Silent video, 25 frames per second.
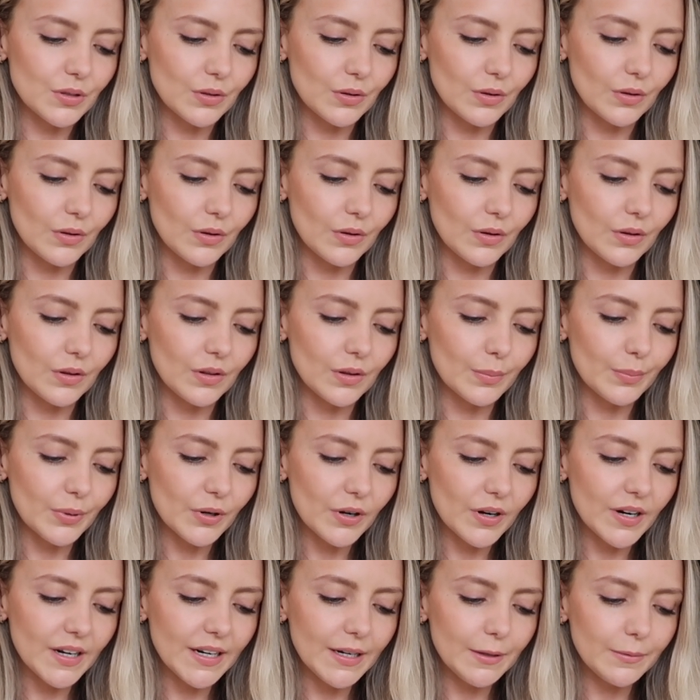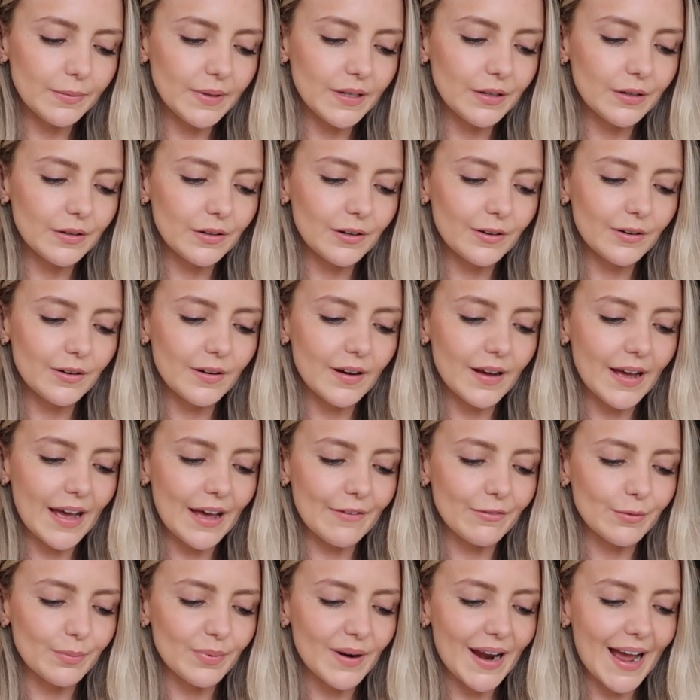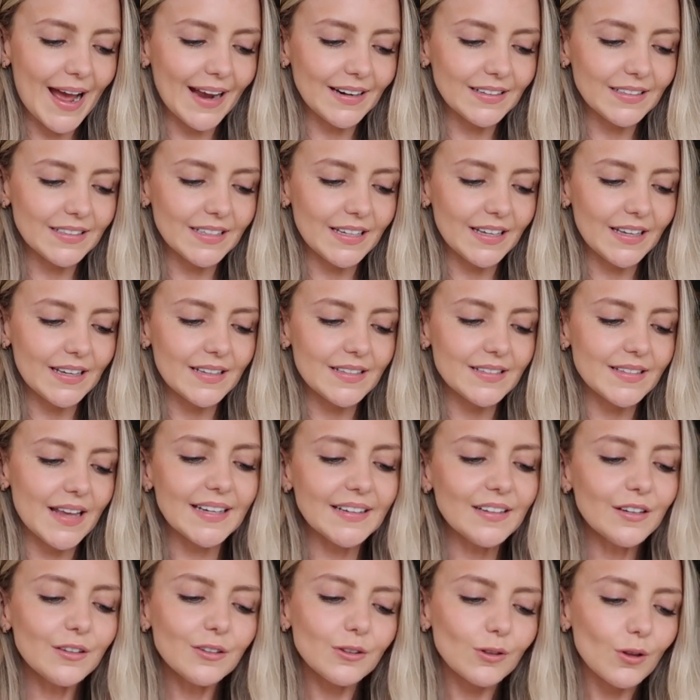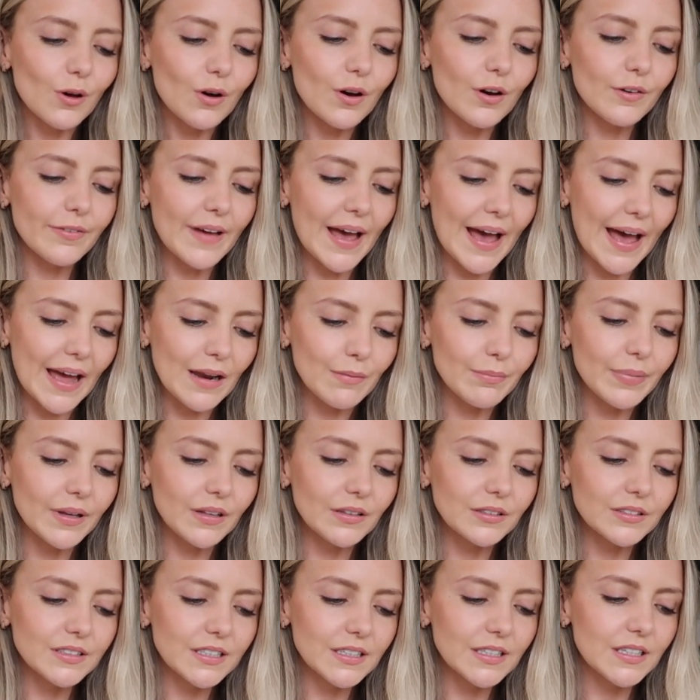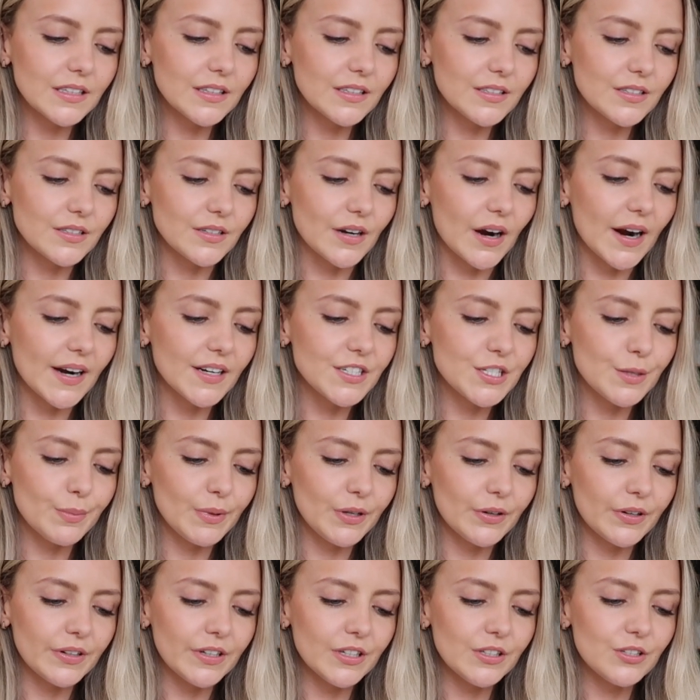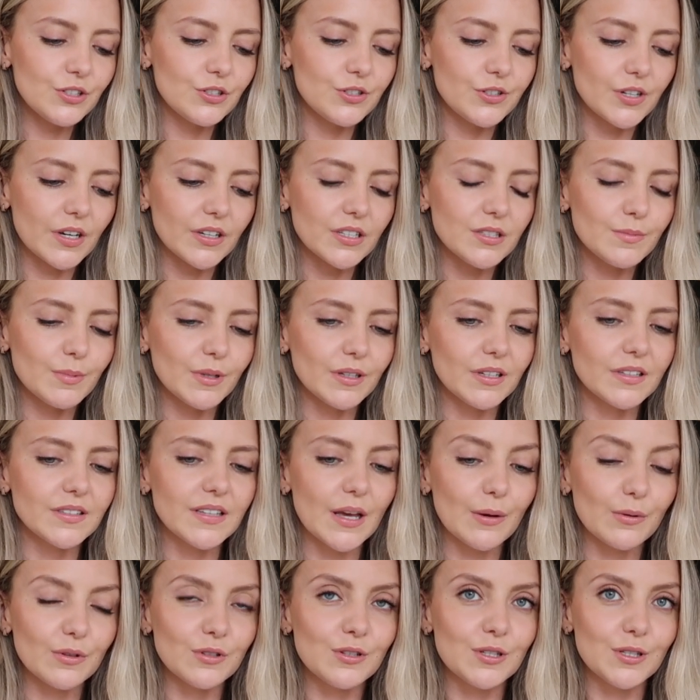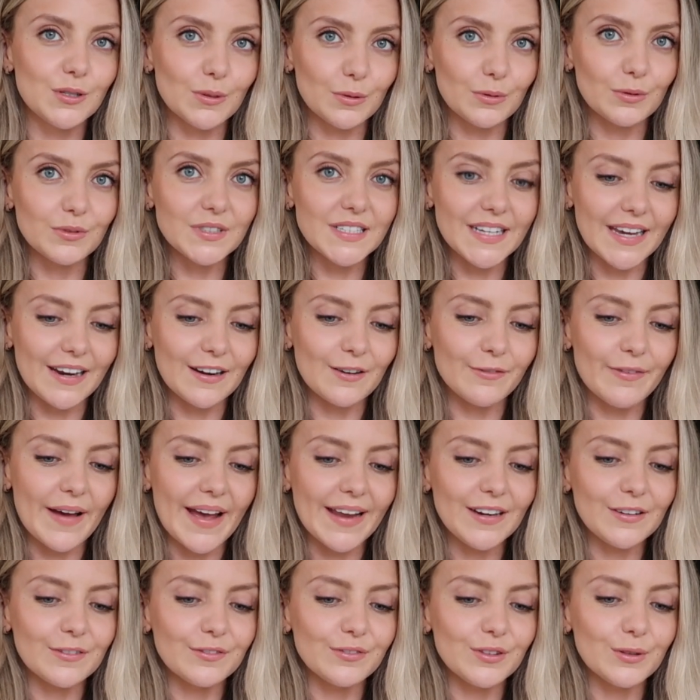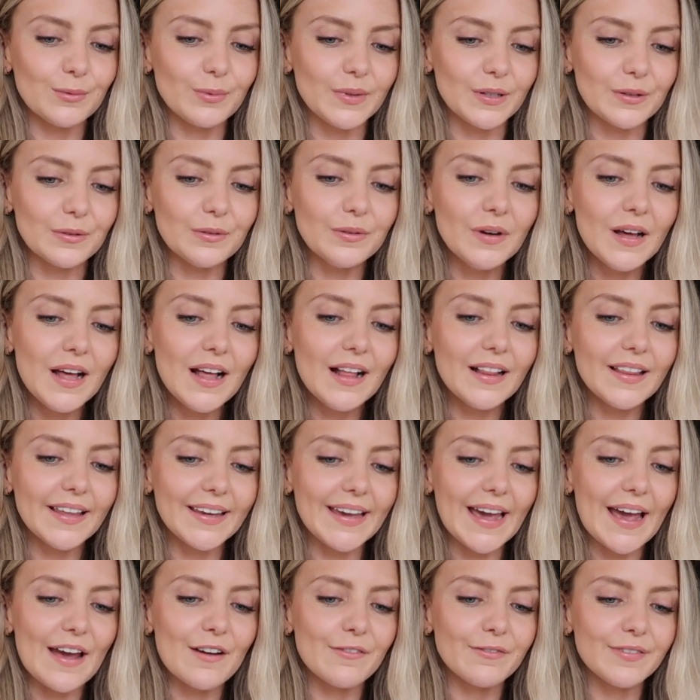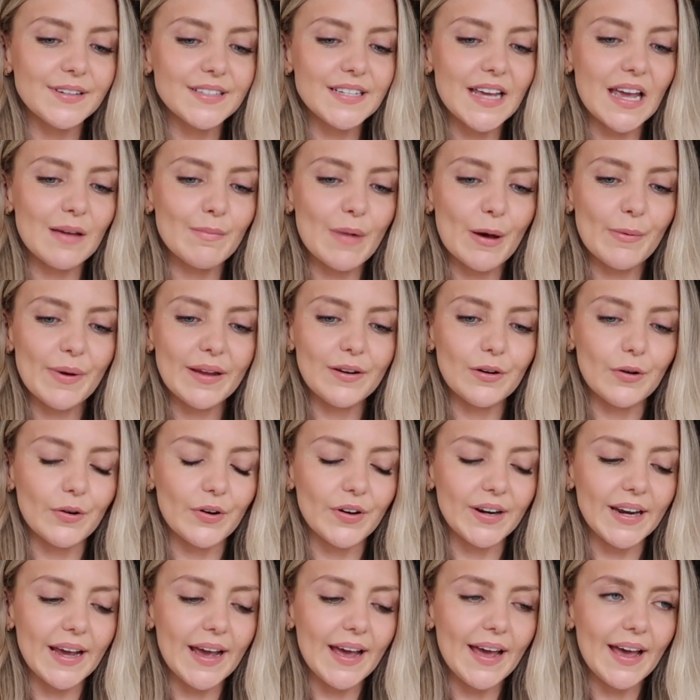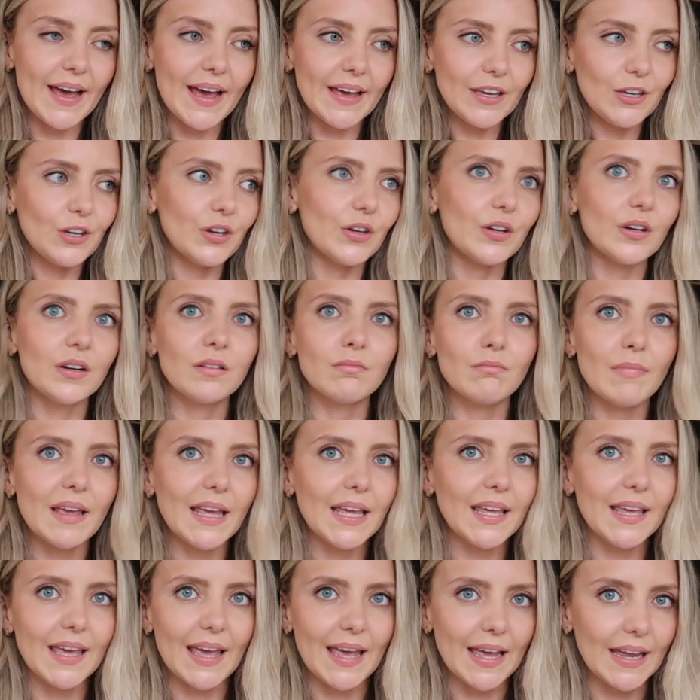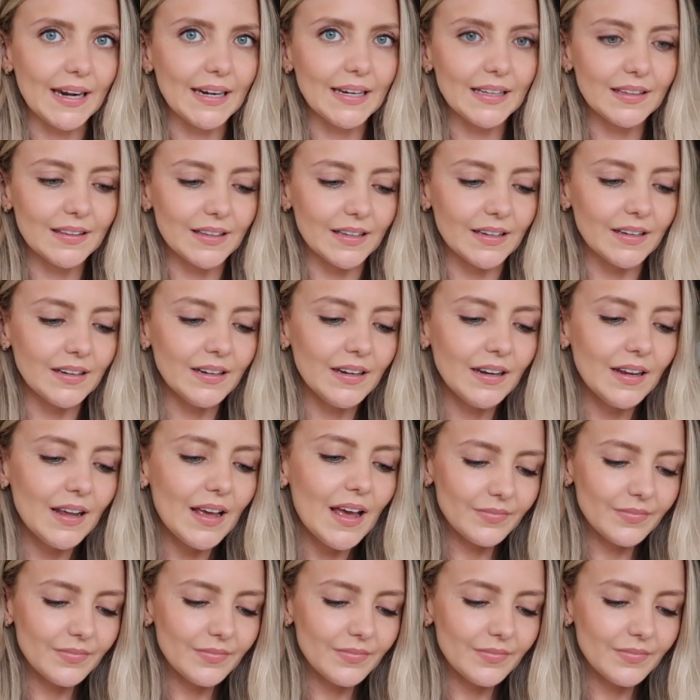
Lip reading: to the pottery wheel, have a practice. I did a lot of hand building at the start, to be honest, just because I was so terrified of the wheel. Like every time I went on it I couldn't make anything.